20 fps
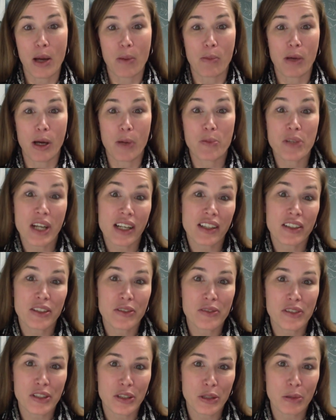
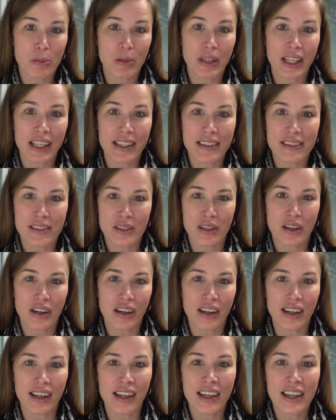objectives and your plans
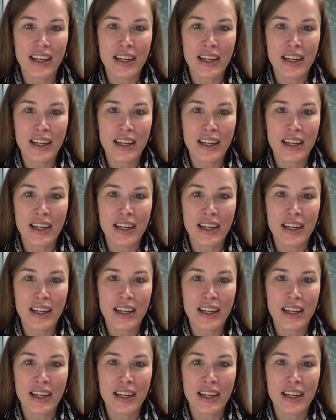are.